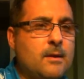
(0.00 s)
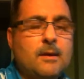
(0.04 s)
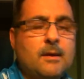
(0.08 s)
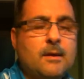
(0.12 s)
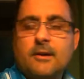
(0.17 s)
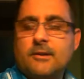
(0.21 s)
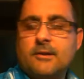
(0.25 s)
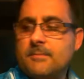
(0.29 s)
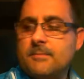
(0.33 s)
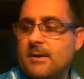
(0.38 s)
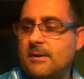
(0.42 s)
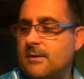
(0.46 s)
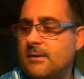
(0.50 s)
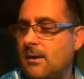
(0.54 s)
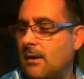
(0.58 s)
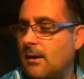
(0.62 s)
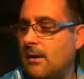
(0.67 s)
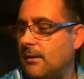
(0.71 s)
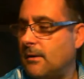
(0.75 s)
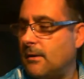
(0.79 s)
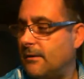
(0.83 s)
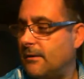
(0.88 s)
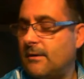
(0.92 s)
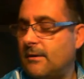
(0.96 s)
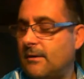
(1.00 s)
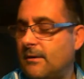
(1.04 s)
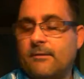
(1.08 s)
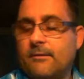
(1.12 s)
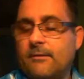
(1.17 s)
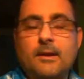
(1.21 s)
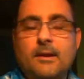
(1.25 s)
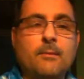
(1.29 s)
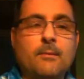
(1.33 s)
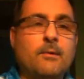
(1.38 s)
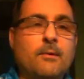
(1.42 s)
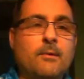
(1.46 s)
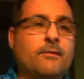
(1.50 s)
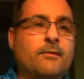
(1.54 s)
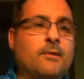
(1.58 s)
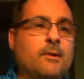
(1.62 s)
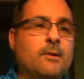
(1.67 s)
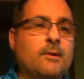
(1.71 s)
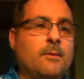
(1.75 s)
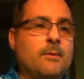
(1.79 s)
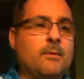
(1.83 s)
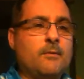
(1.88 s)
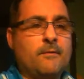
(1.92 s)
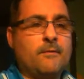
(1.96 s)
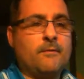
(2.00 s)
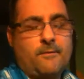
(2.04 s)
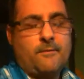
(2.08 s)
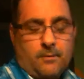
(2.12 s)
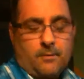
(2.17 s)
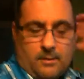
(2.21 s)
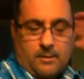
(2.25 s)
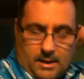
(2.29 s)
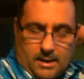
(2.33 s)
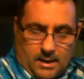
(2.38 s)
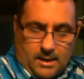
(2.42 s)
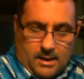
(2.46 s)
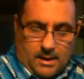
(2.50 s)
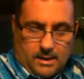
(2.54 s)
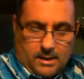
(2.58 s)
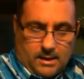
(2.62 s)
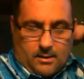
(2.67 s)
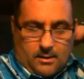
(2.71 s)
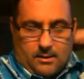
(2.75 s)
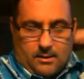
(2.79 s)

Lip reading: That's my dog. Sounds like he wants to go out for a